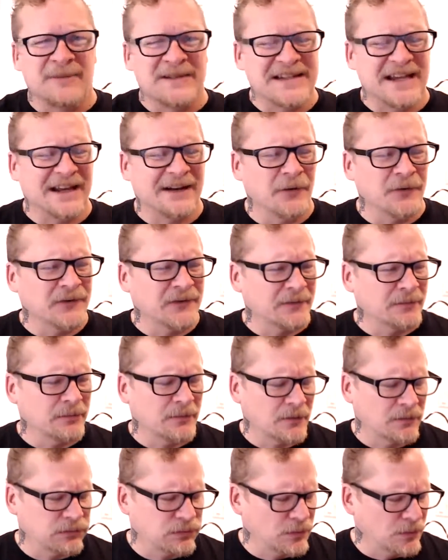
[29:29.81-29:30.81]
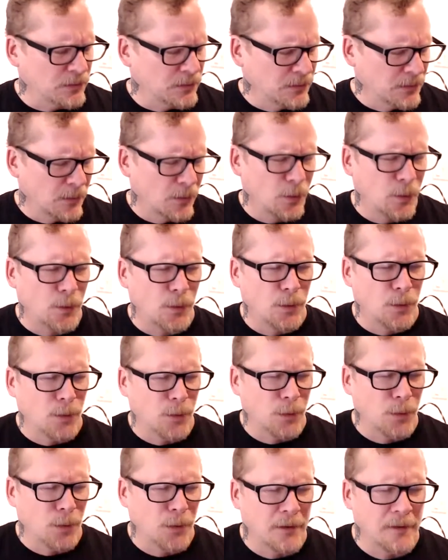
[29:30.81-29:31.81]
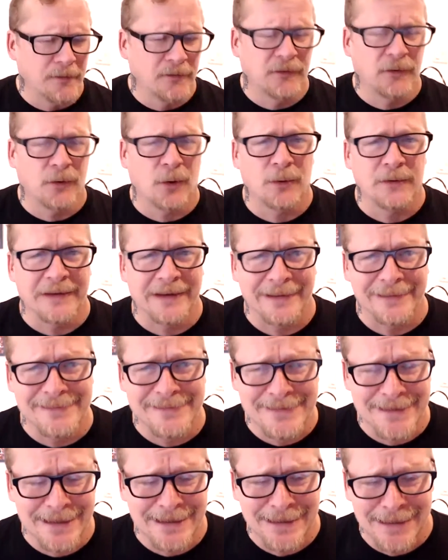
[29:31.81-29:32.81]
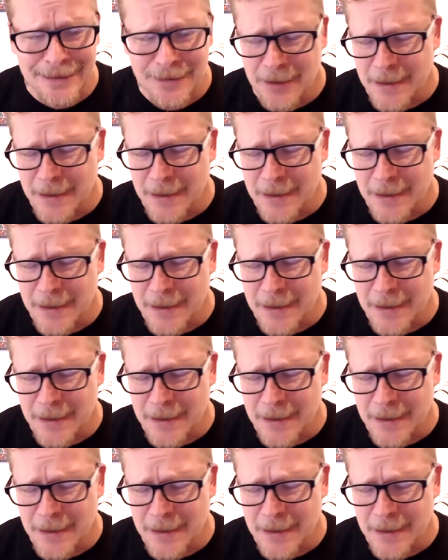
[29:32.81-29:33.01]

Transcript: potatoes, so tasty.